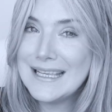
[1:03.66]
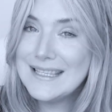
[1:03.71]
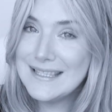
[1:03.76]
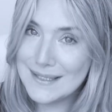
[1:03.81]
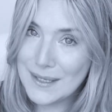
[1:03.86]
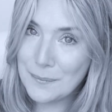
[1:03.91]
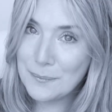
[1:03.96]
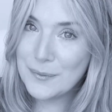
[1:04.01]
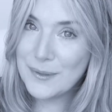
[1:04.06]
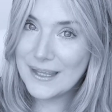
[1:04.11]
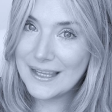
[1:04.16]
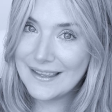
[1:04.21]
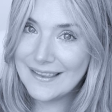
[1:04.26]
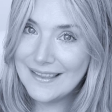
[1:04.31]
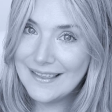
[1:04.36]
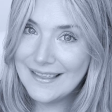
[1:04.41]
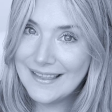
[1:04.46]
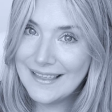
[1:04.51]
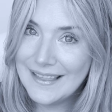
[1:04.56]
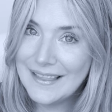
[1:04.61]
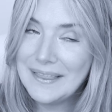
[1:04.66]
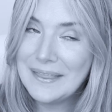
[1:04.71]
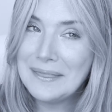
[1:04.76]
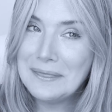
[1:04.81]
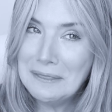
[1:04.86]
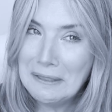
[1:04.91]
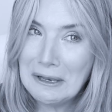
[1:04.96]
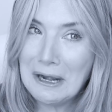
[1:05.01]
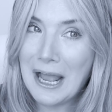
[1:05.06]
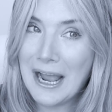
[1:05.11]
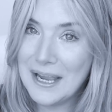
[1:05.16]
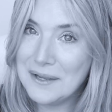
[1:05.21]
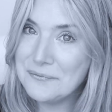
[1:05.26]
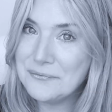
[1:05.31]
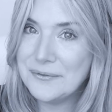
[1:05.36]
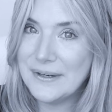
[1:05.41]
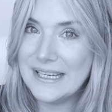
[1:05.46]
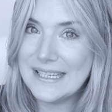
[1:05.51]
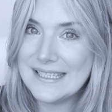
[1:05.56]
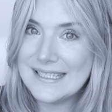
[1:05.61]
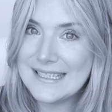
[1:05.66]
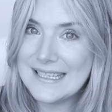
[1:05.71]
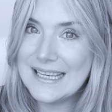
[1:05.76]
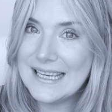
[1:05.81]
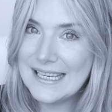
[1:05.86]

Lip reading: is something that I find